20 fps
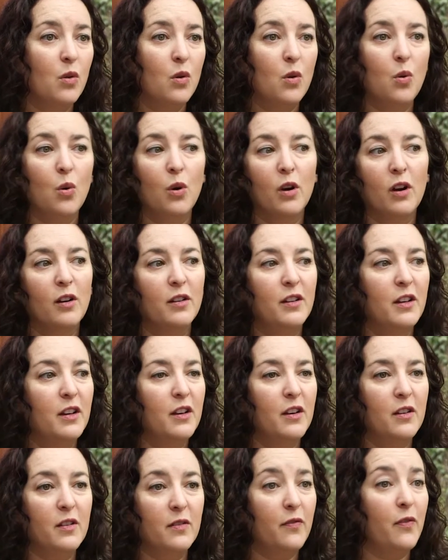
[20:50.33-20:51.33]
Or
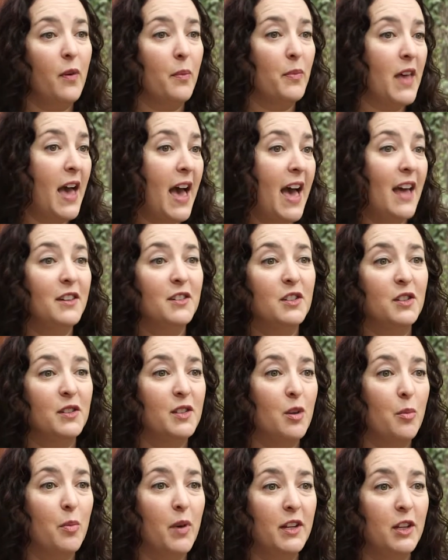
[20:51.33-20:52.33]
from that to
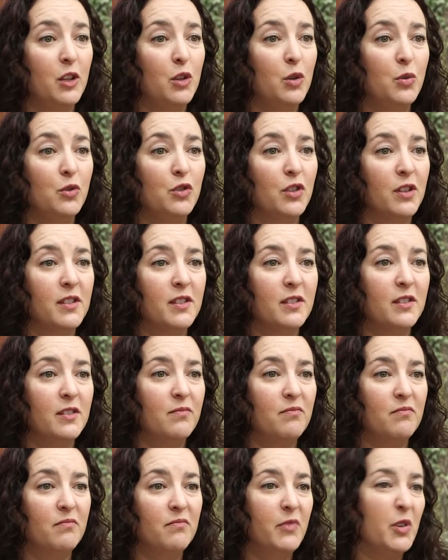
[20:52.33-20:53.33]
somebody who just
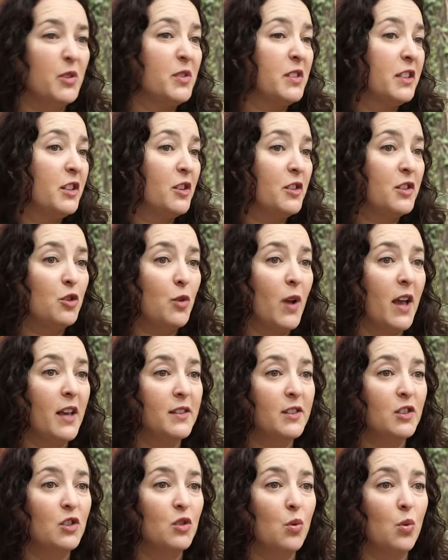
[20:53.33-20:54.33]
feels a little
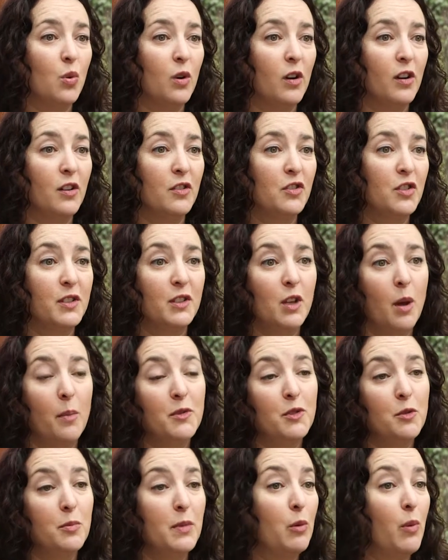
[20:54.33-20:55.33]
stressed, or just
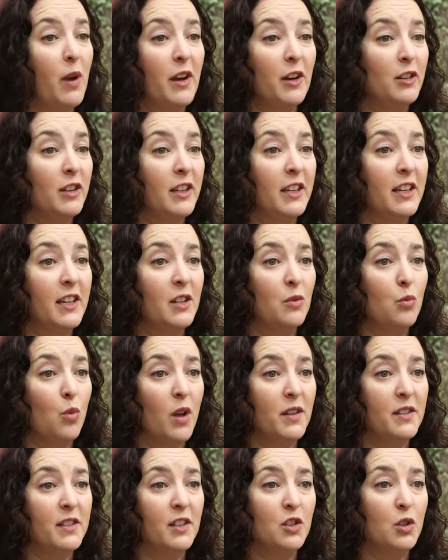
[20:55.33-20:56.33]
comes to me regularly and
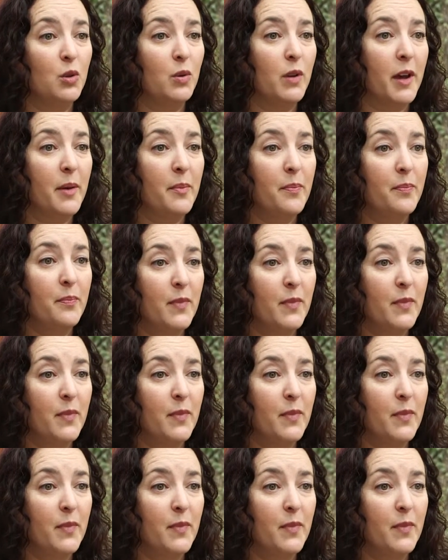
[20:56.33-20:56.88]
wants a tune-up.